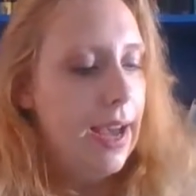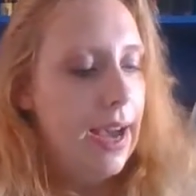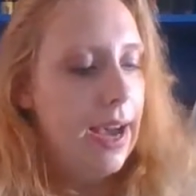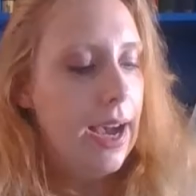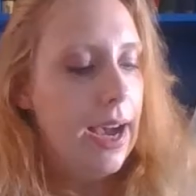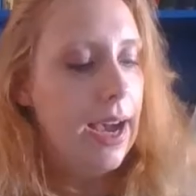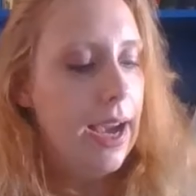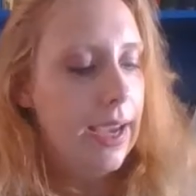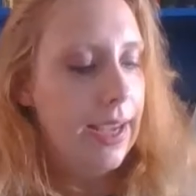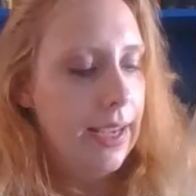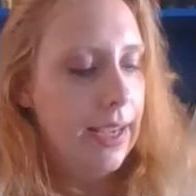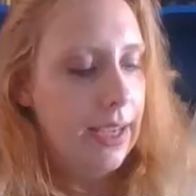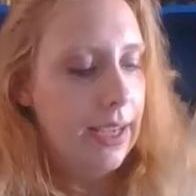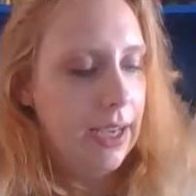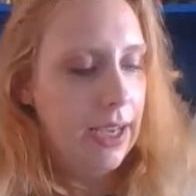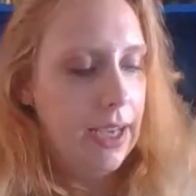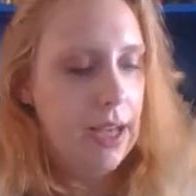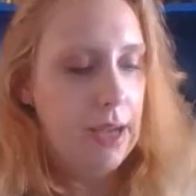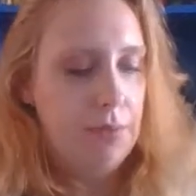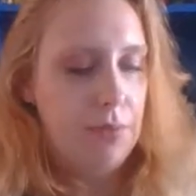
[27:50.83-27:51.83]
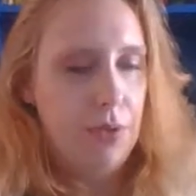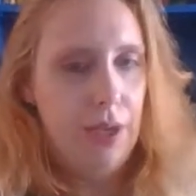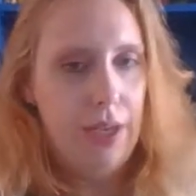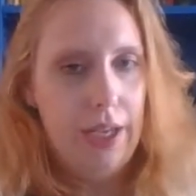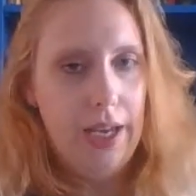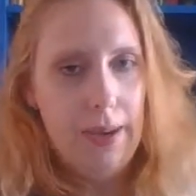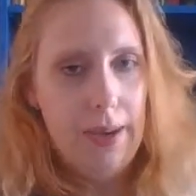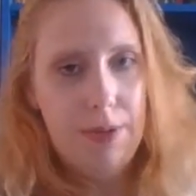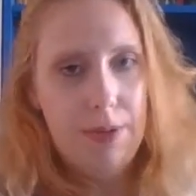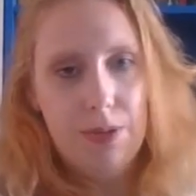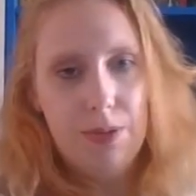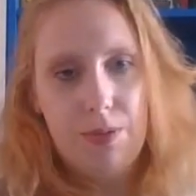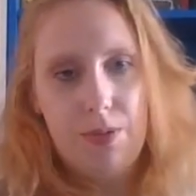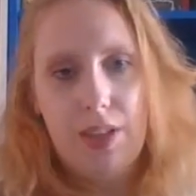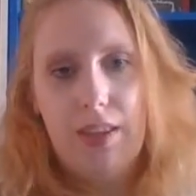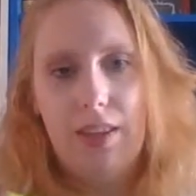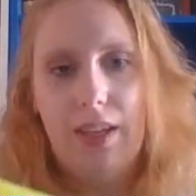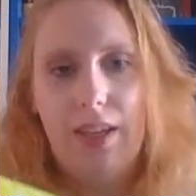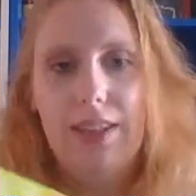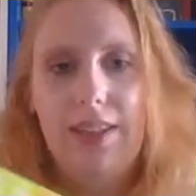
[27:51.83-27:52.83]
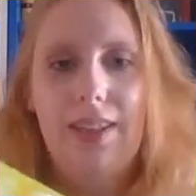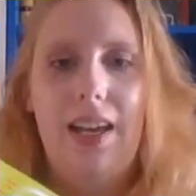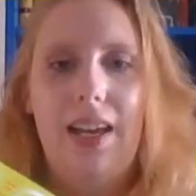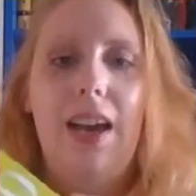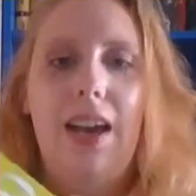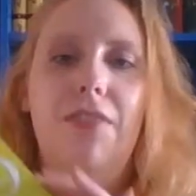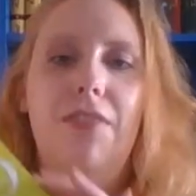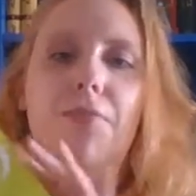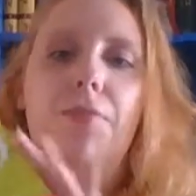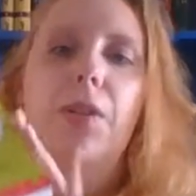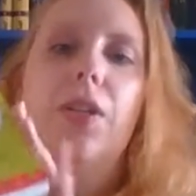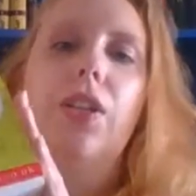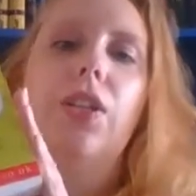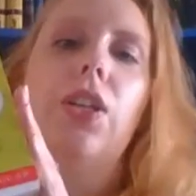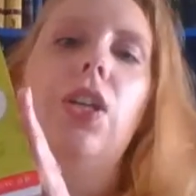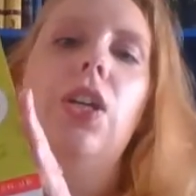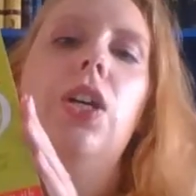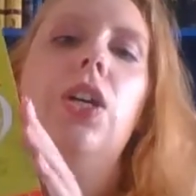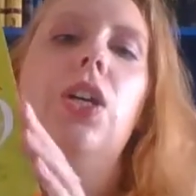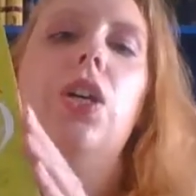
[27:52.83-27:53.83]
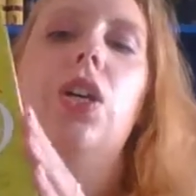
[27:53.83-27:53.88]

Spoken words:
I am really happy to present this. I've been